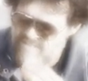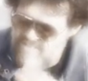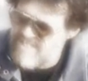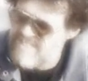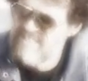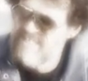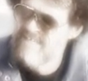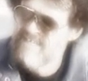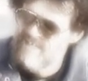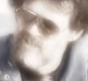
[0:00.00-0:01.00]
the
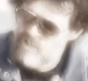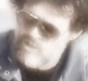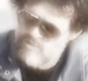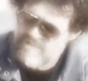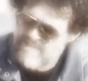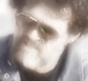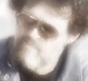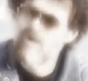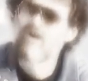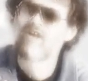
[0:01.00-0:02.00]
psychedelic issue as
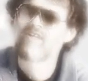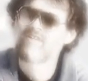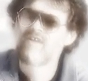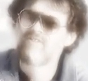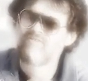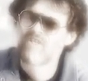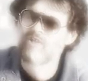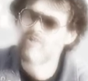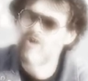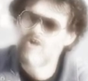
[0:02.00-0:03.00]
part of the
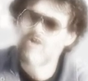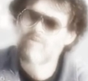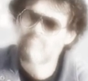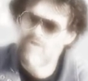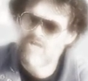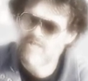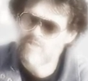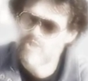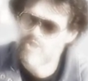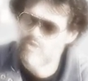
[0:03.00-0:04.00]
long
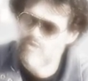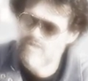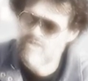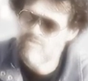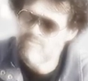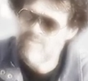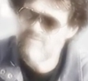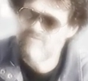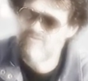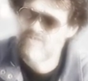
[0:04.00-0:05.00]
march toward
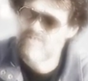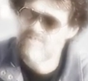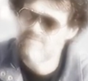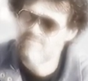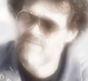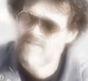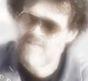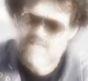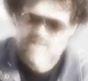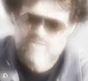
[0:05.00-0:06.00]
human freedom
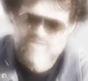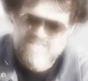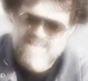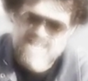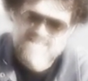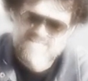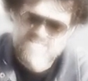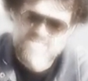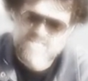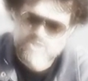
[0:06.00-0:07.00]
that has
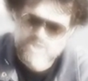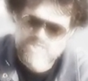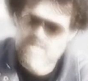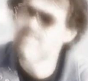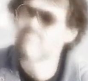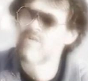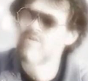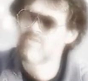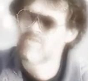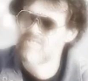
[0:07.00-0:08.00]
such
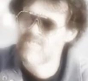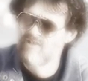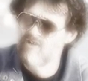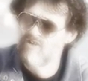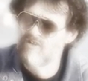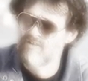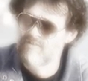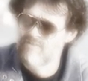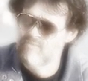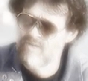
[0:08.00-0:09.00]
signposts along
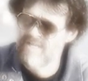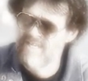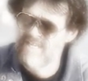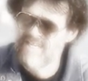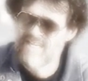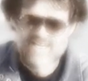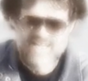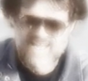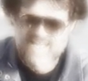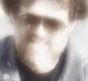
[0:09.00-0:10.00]
the way
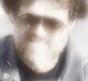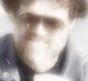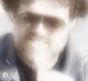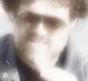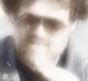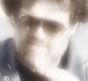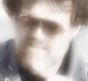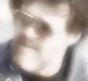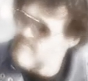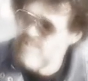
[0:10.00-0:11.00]
as
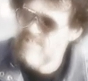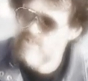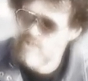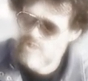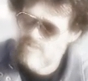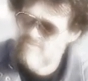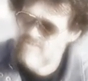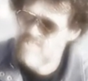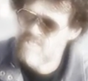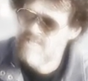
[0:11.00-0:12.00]
the abolition of
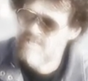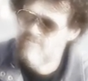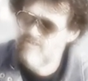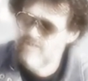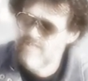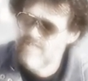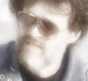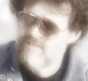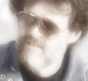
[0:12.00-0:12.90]
slavery,